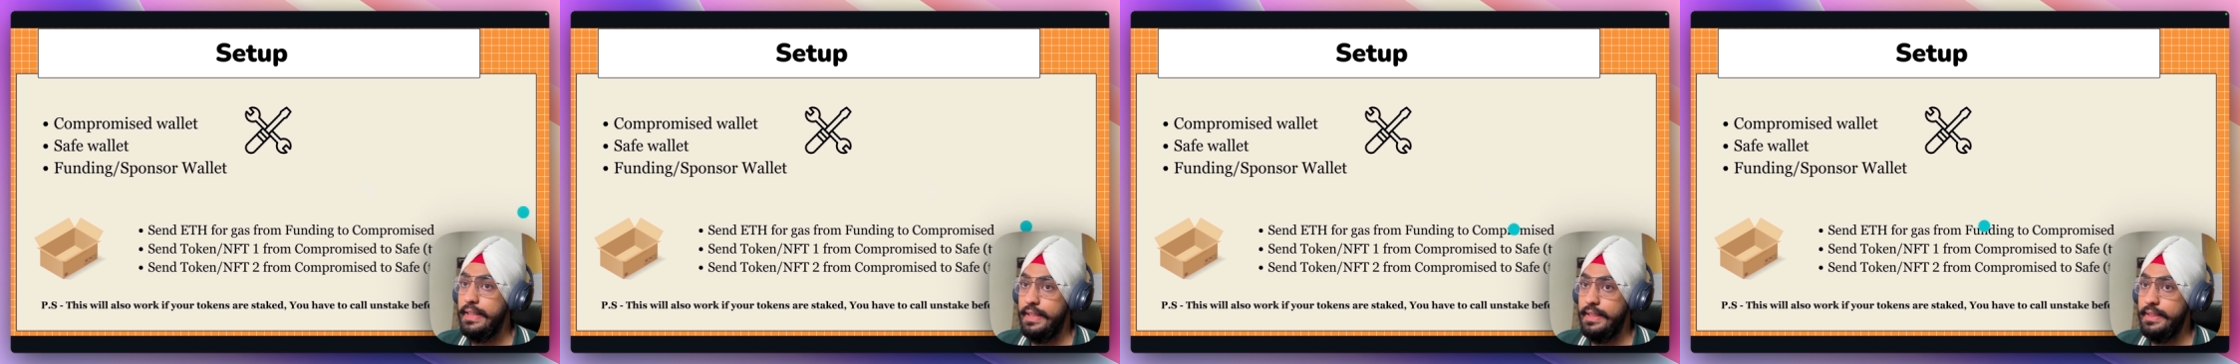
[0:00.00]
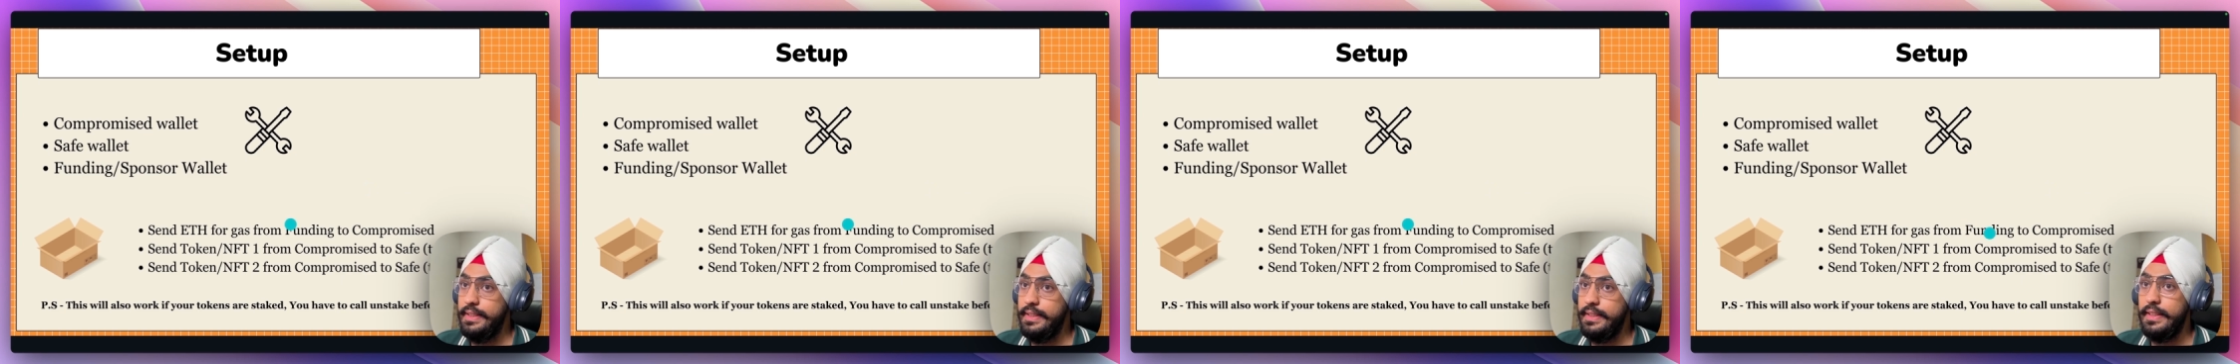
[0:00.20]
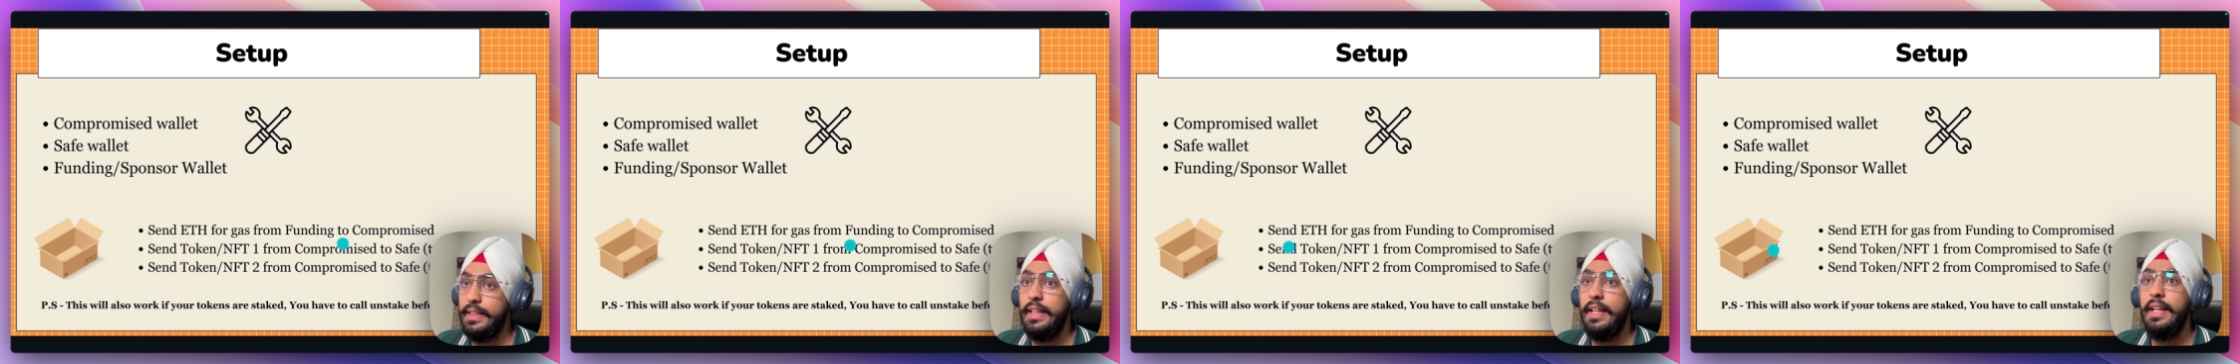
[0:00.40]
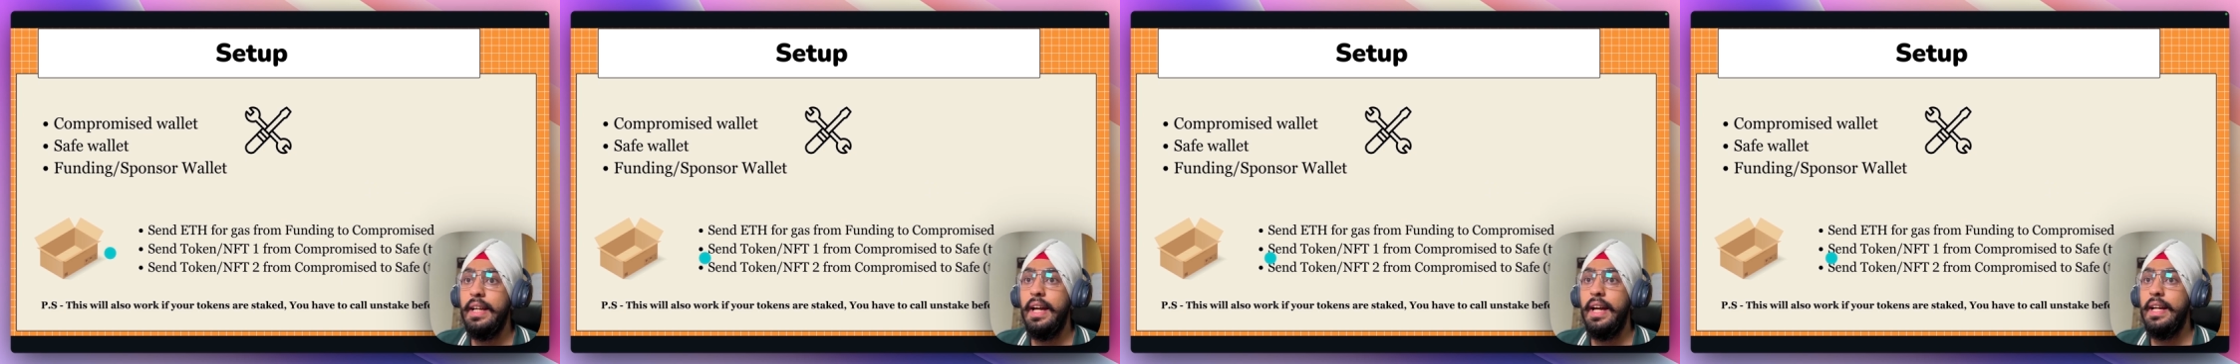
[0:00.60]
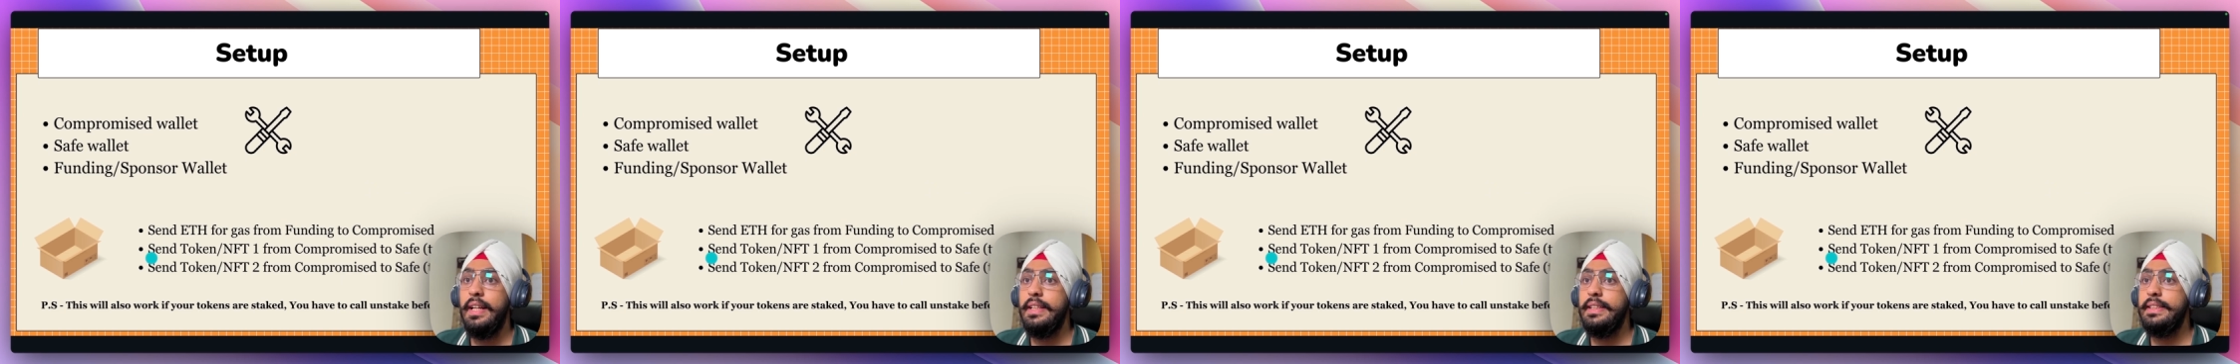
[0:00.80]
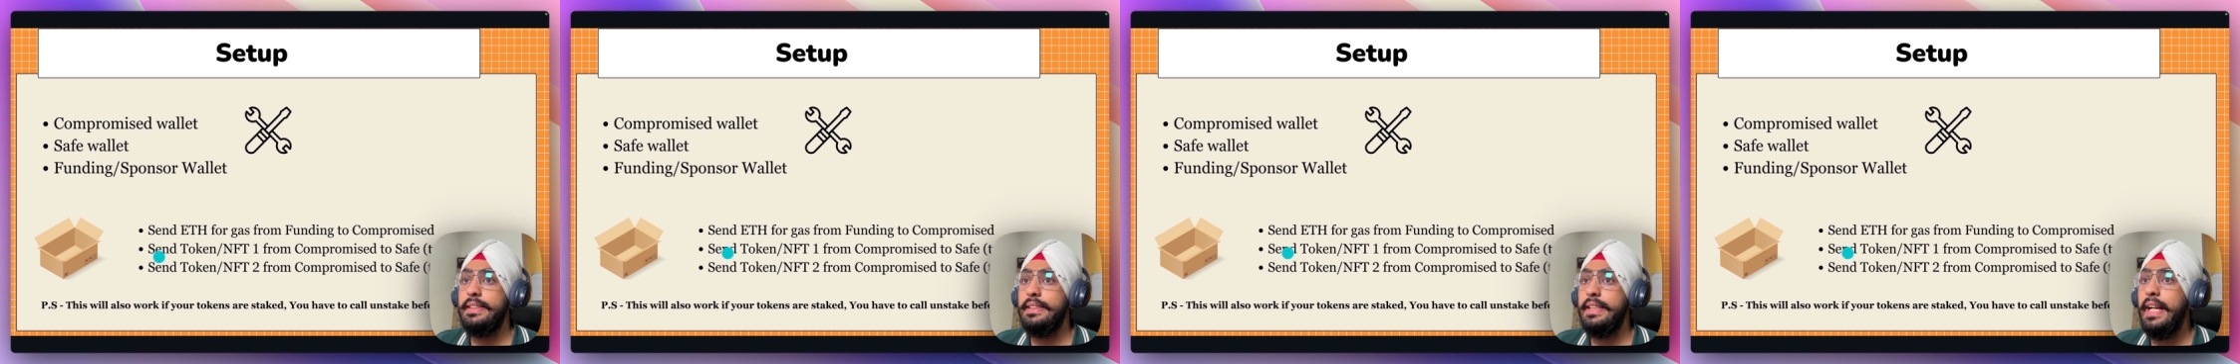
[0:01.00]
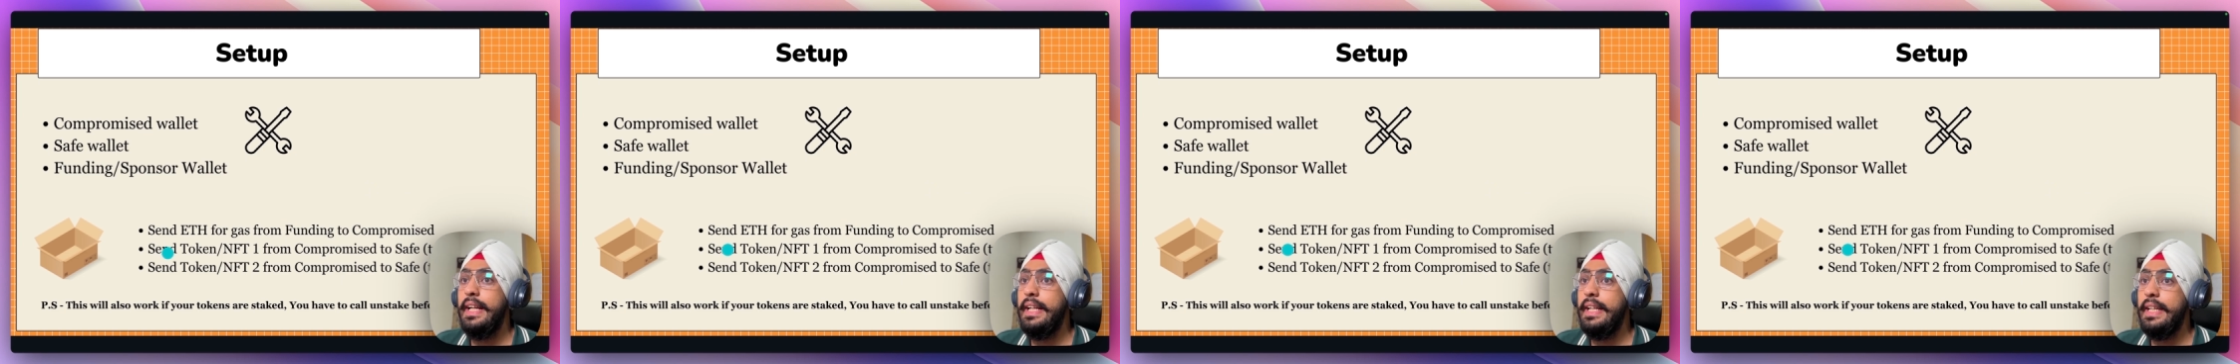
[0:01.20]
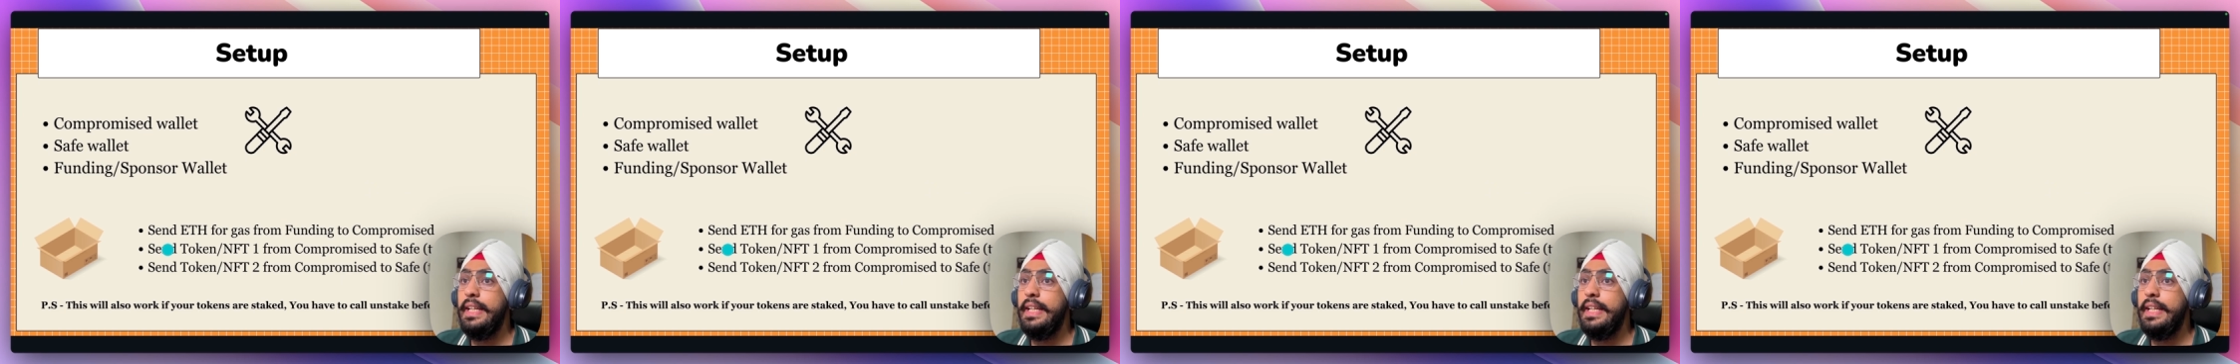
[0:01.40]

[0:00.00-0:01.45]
this. Send